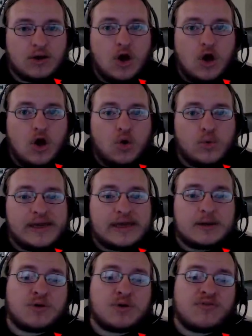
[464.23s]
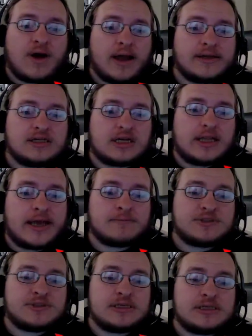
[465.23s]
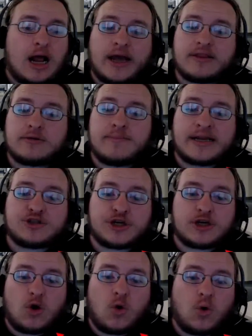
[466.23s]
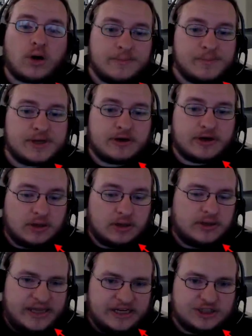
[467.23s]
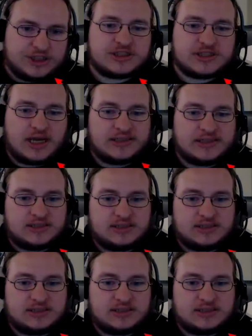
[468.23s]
we can provide clamps in either metric or Imperial inch sizes.